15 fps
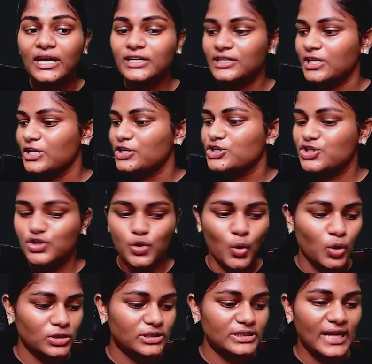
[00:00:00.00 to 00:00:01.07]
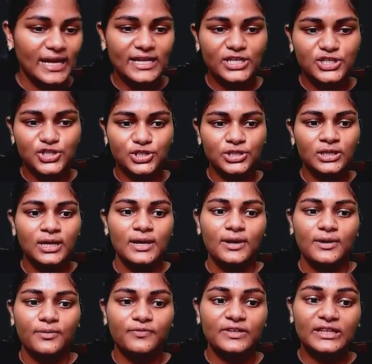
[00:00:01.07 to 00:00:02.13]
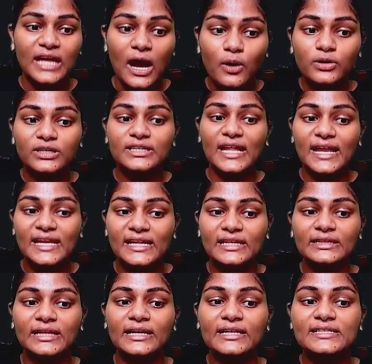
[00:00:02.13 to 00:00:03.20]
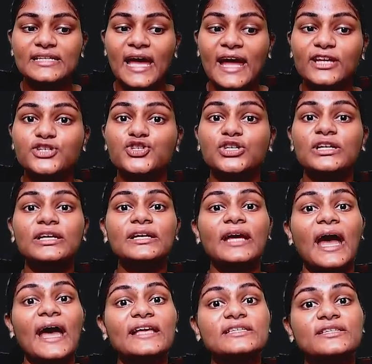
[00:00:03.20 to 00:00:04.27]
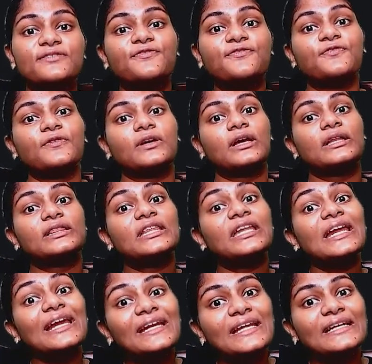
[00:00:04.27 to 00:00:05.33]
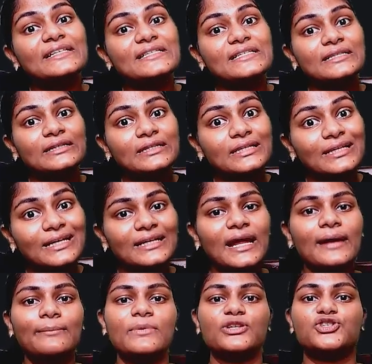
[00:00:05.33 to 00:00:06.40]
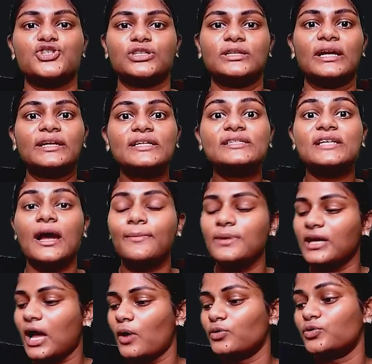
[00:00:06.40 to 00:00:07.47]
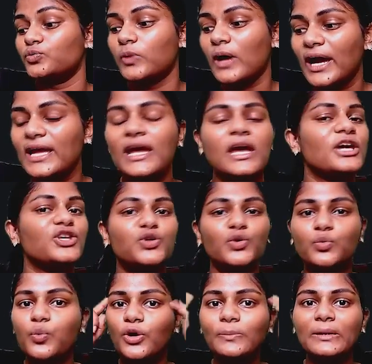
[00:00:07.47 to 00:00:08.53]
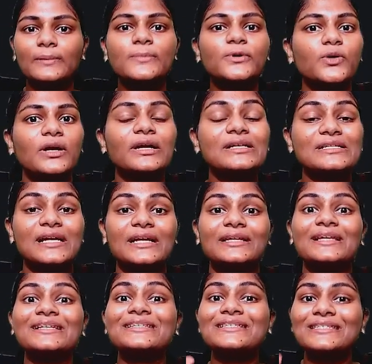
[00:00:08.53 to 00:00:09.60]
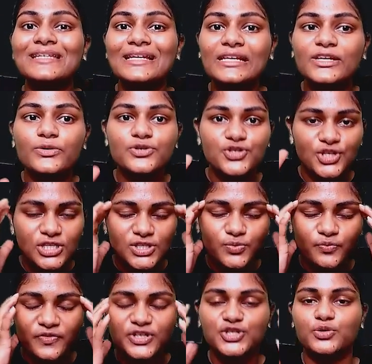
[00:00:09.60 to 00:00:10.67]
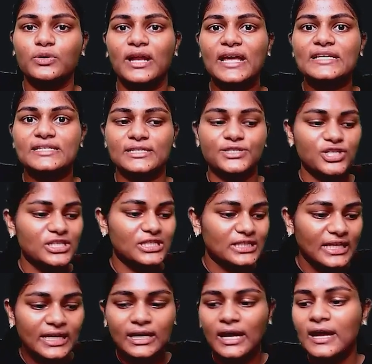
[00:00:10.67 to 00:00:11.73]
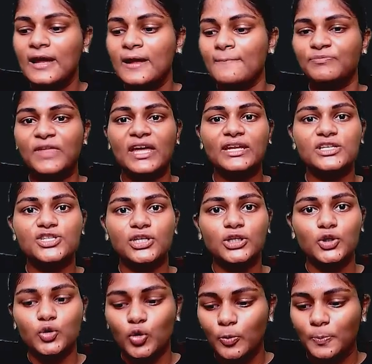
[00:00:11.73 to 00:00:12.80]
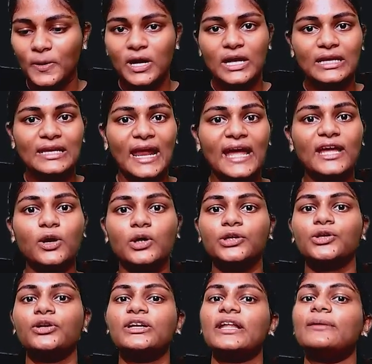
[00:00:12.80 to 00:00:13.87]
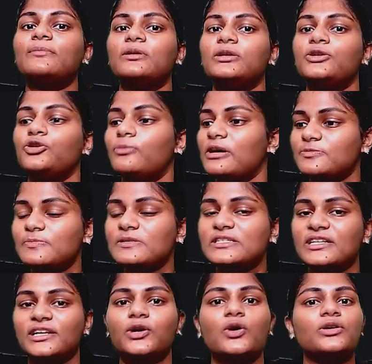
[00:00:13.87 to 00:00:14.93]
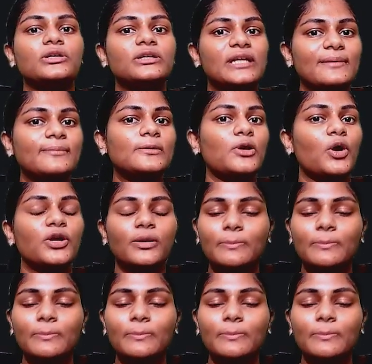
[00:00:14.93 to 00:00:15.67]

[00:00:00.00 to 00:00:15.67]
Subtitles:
show the direction without telling that it's actually as if 3D, it's in 3 dimension, that it's coming out. Why? You won't be able to understand this till you just visualize it. Just think there is a loop lying on your table. You must be sitting on a table, on a bed,